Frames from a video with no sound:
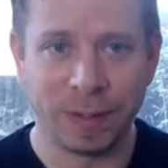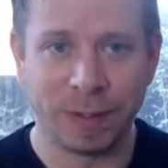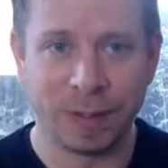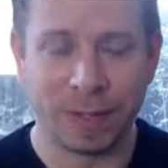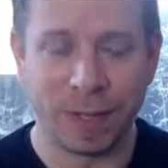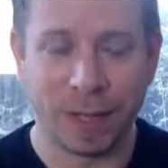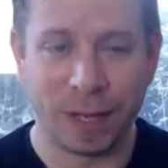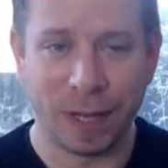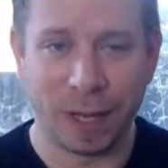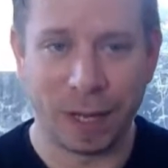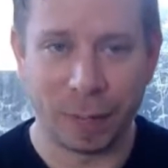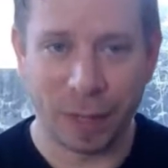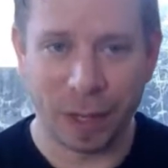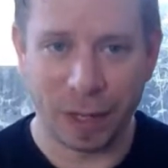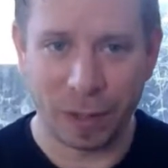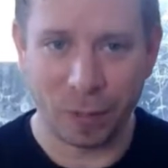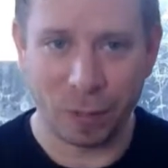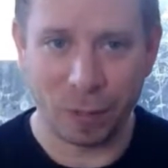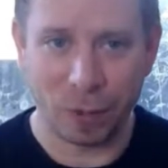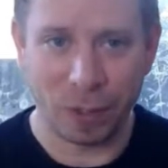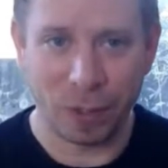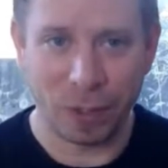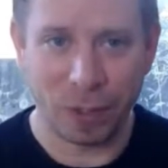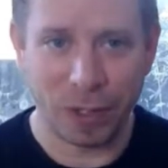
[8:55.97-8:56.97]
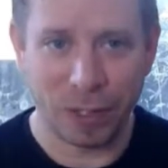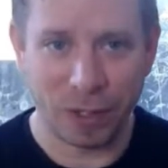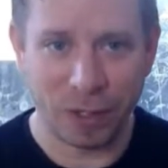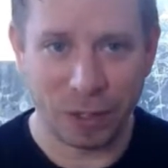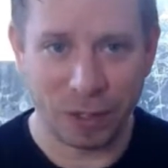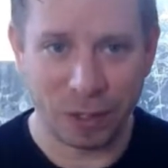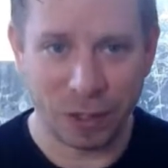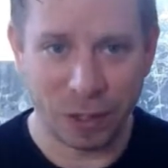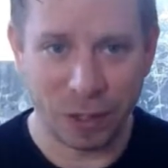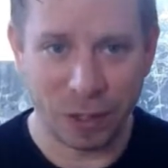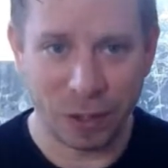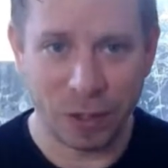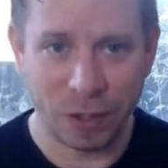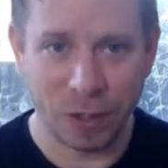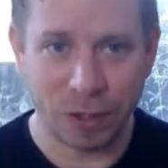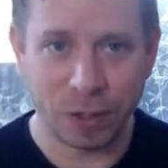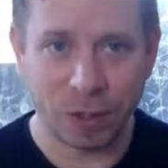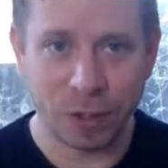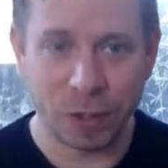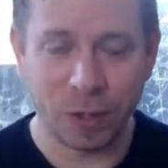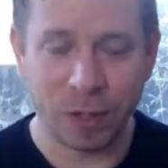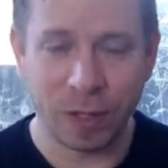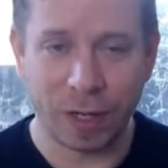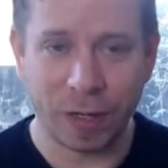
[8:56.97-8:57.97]
And what you need to
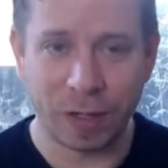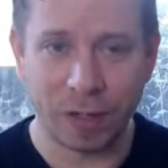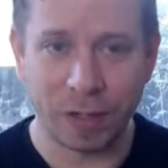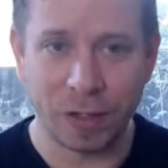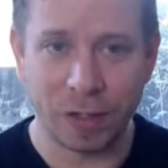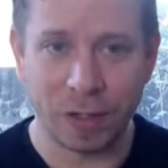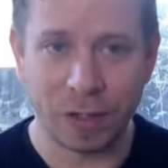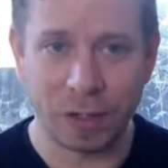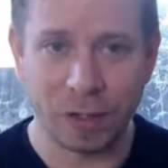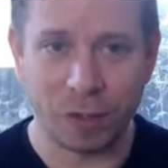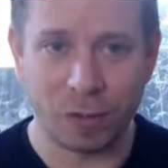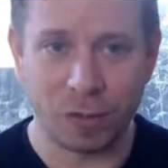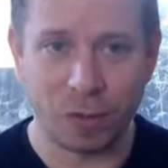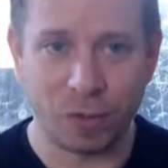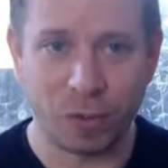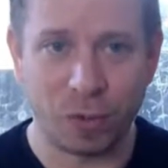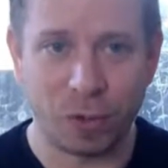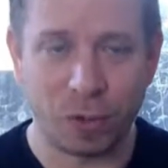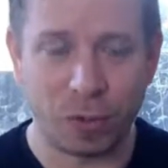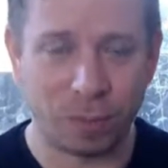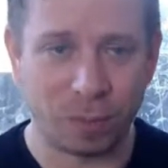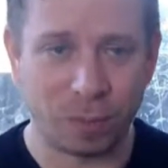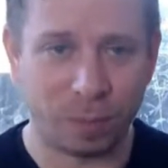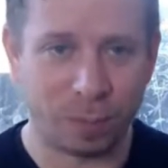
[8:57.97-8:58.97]
do that is you need to rock,